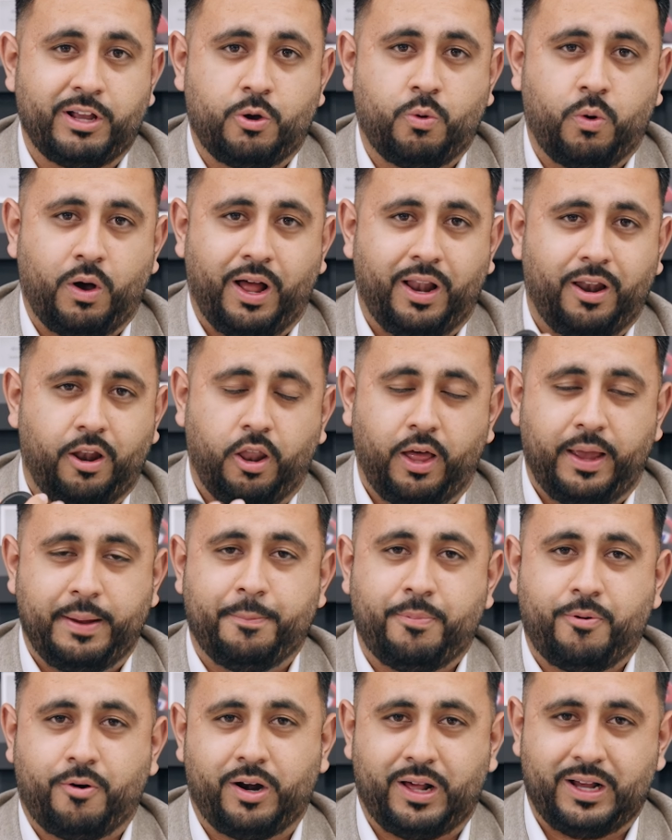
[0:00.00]
quite a
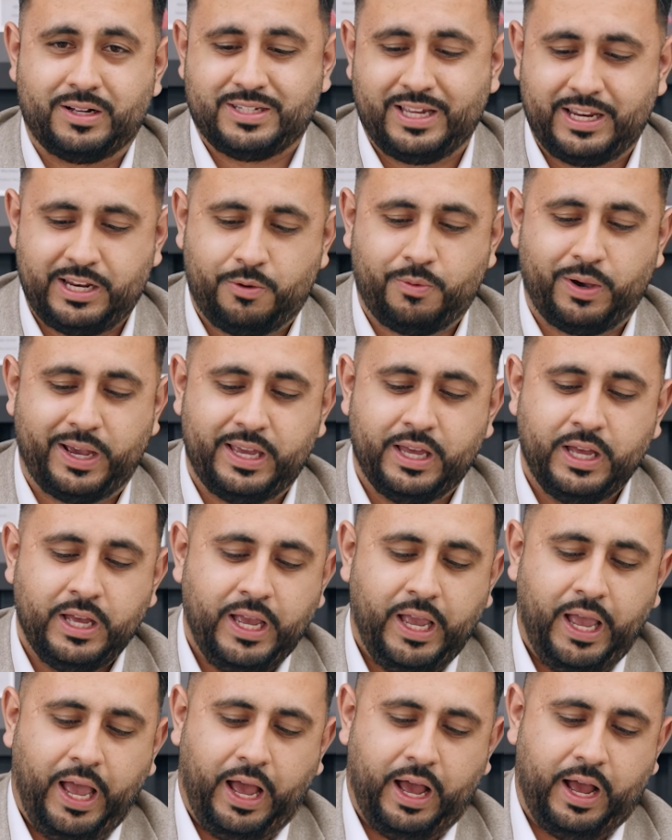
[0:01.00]
light product anyway,
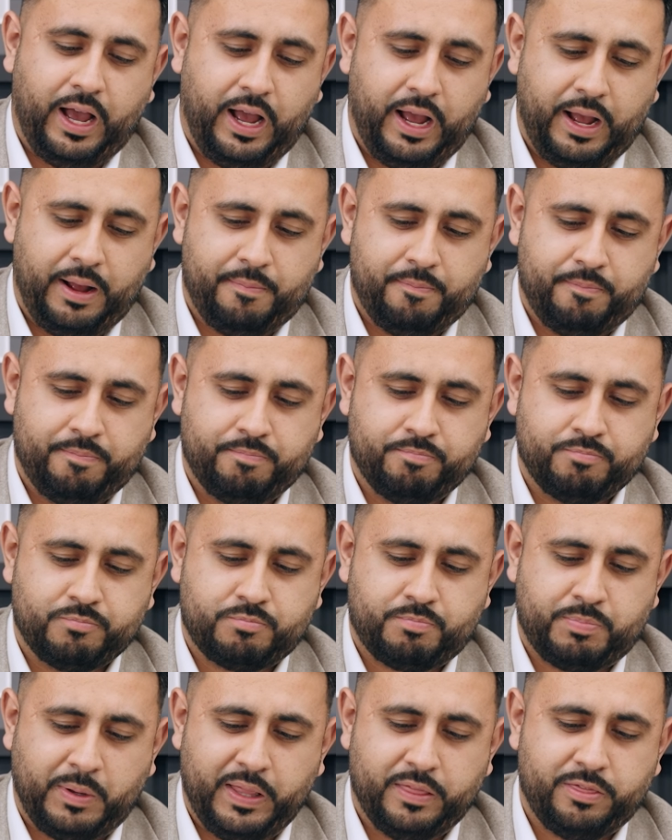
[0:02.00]

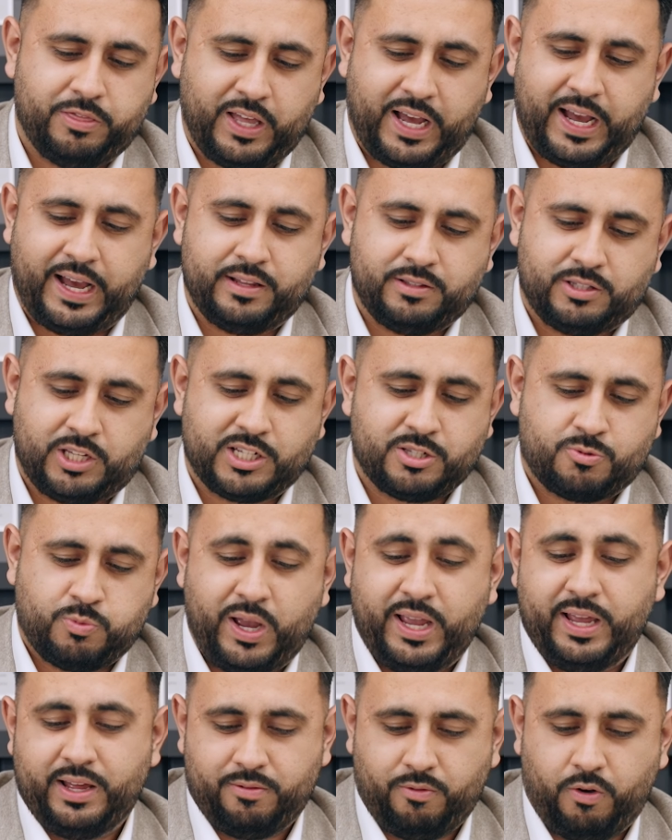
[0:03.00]
but that does
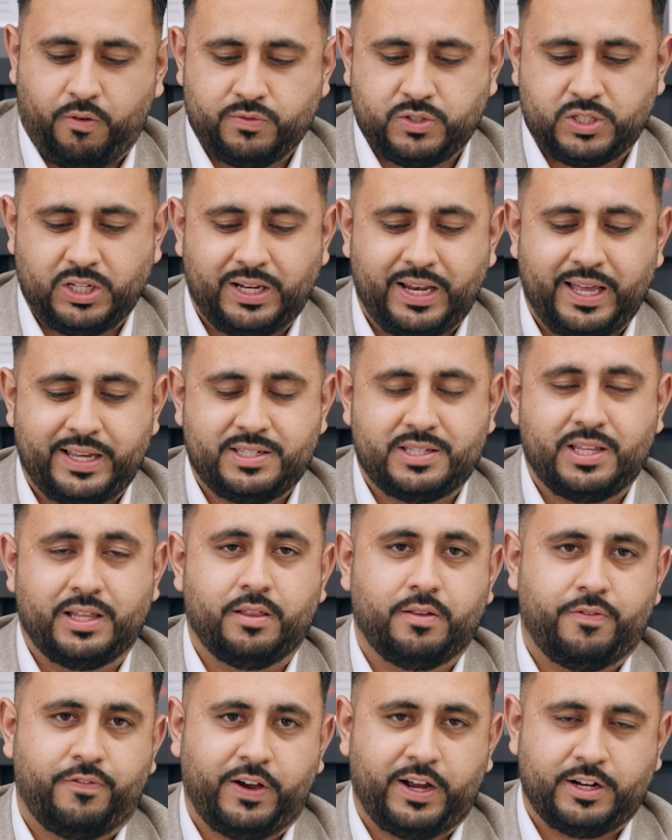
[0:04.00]
weigh obviously less than
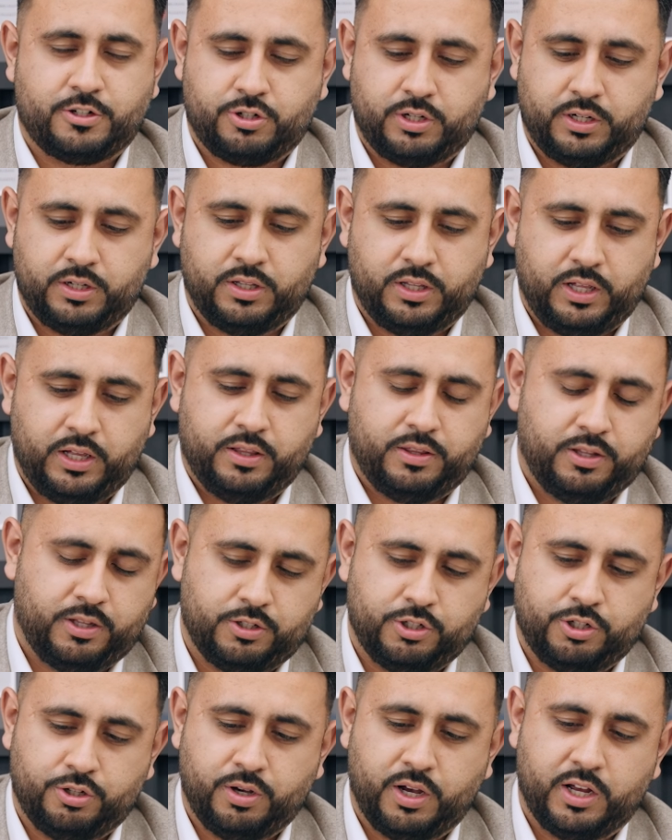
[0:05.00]
the factory, the
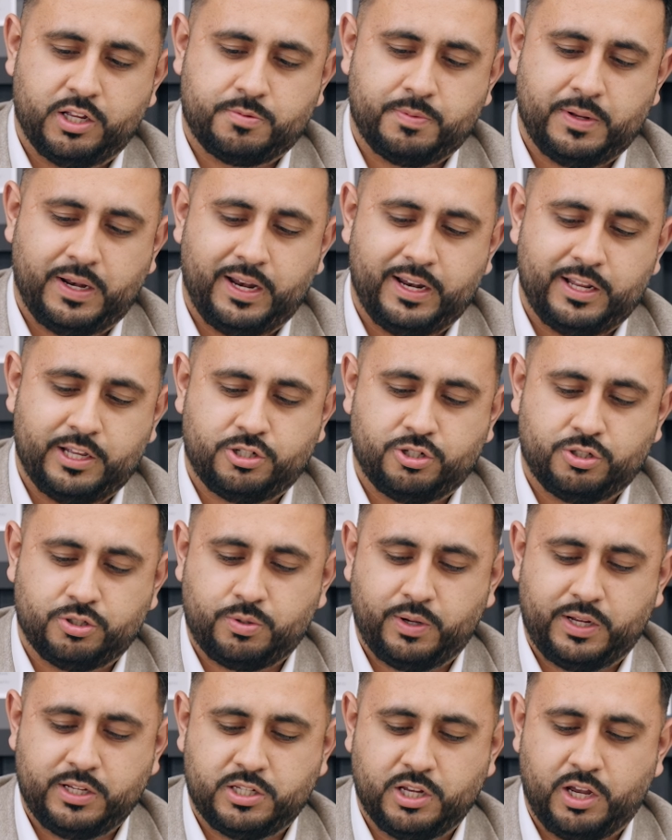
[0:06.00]
new Hertz Legend
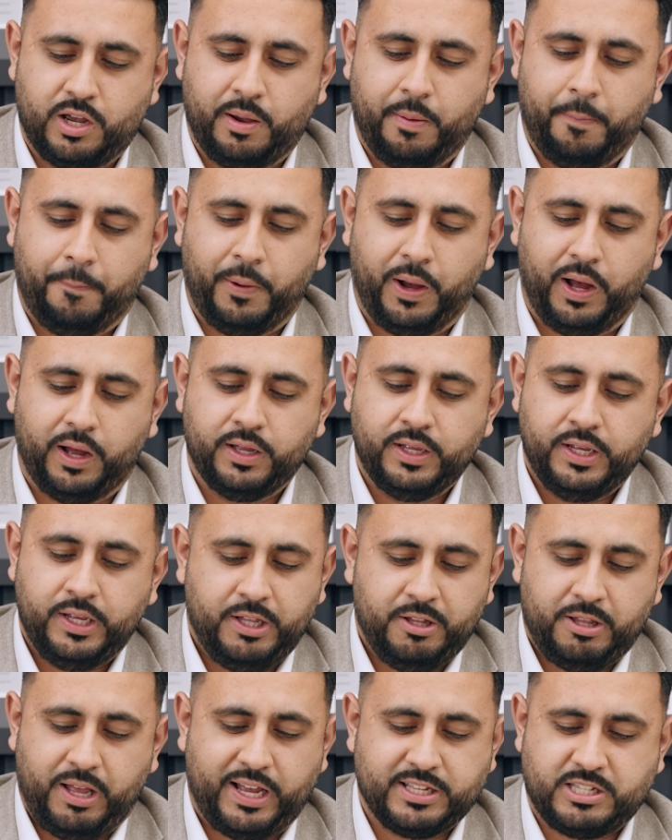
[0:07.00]
tweeter. But
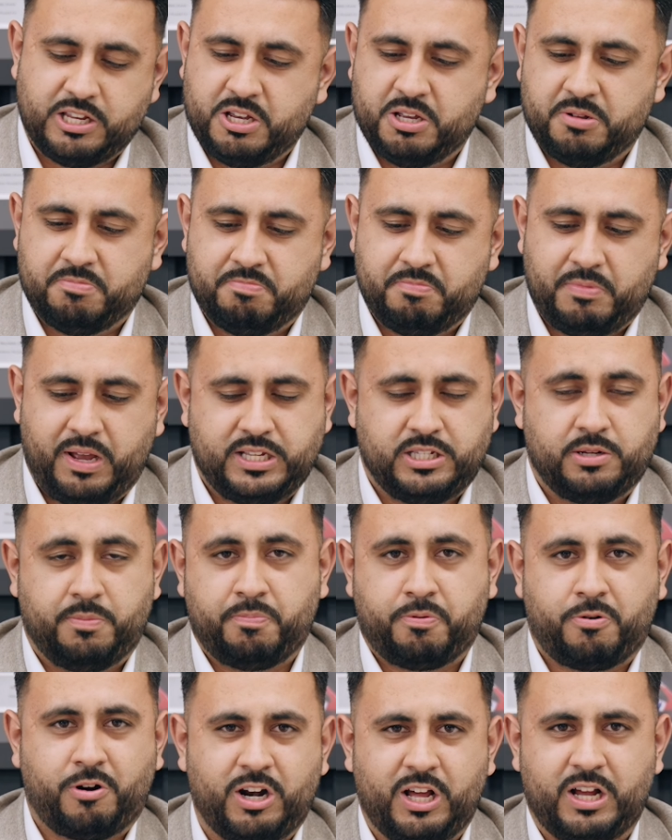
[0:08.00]
as a
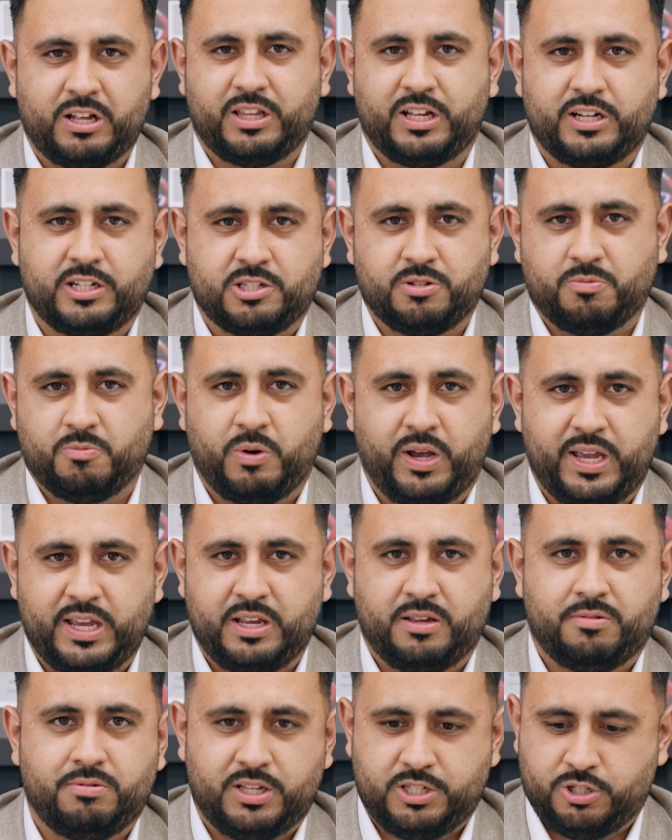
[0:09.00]
product, that doesn't weigh.
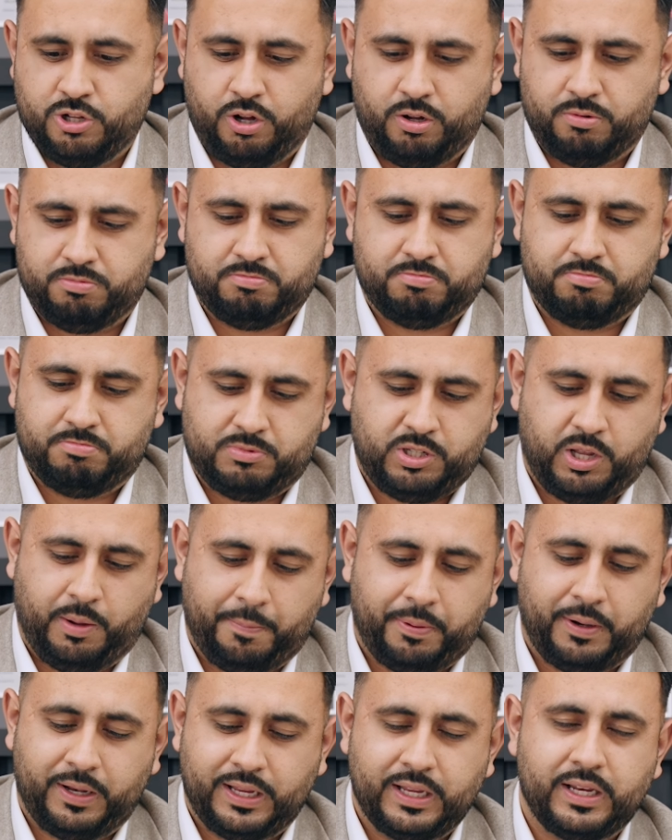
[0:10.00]
It's not
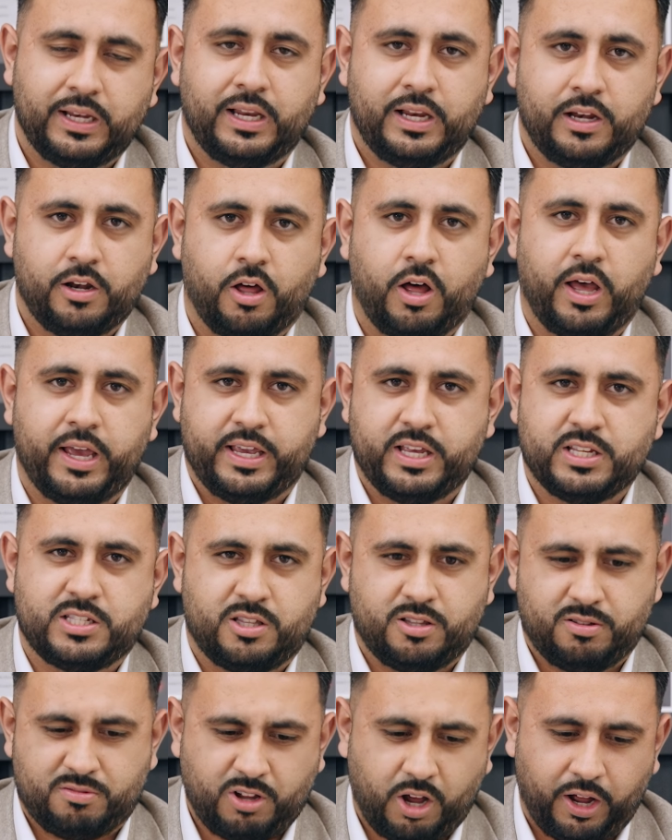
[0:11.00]
completely light.
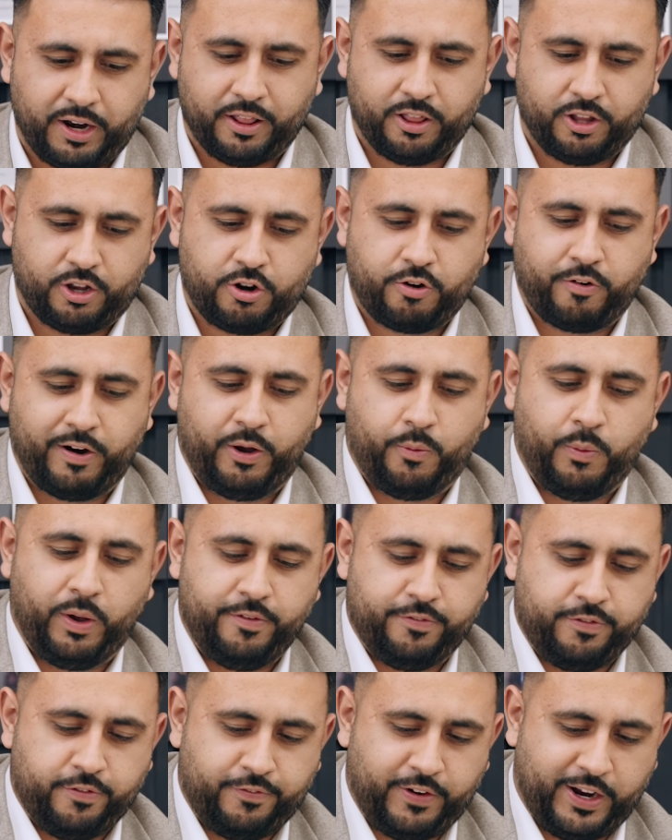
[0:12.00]
It's kind of the correct
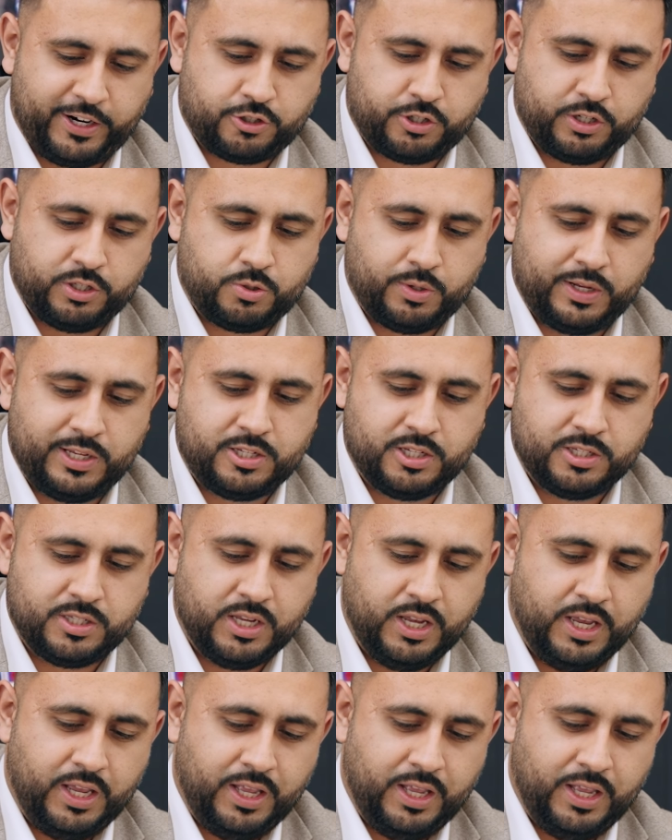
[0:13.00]
weight for factory tweeters.